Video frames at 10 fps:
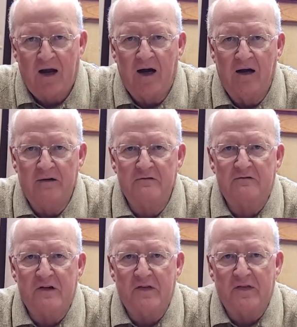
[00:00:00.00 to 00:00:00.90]
of
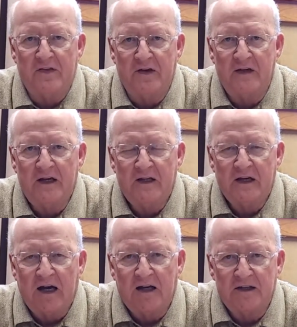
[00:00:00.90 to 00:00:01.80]
the
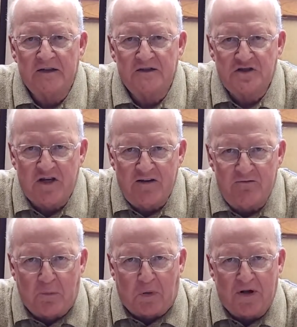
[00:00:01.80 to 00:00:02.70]

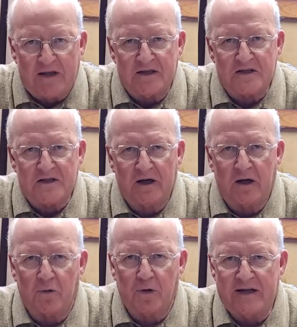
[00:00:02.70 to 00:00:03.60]
chief priest
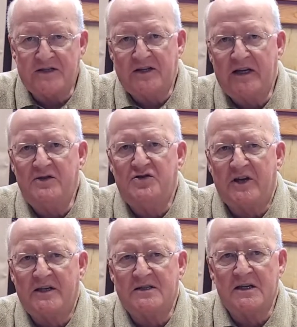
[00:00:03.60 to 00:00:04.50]
arresting
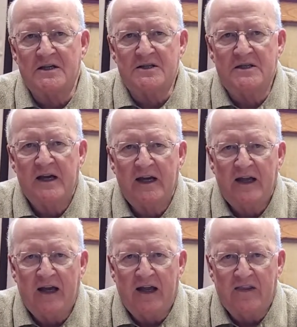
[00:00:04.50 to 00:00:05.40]
Jesus.
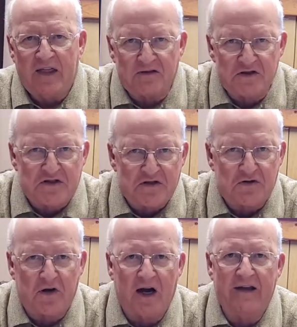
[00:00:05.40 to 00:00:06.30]
There is a
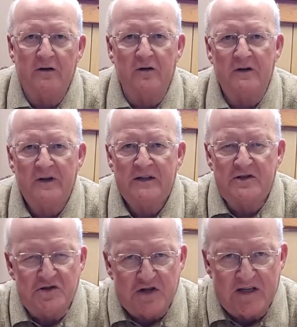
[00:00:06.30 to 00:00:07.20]
trial.
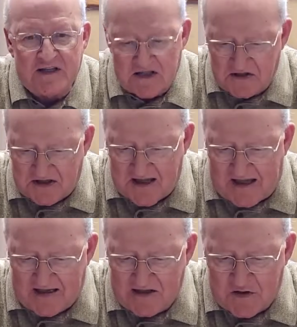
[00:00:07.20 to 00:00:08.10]
Jesus
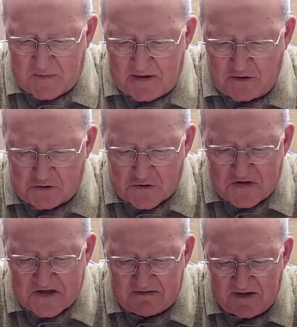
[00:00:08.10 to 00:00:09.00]
has been
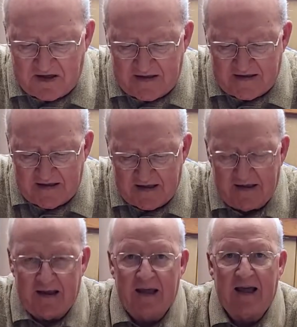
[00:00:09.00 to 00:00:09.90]
crucified.
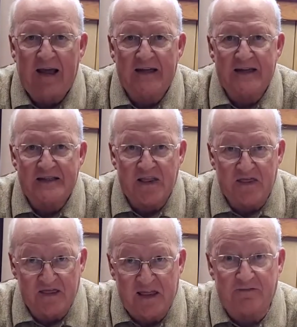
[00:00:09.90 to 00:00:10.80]
And he said,
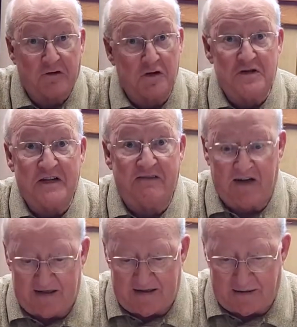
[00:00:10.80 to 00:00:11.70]
"They've
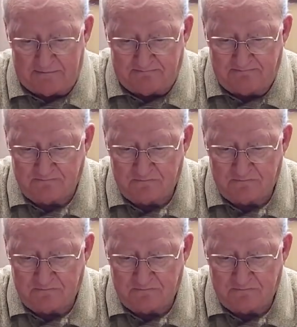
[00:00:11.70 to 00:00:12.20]
crucified him."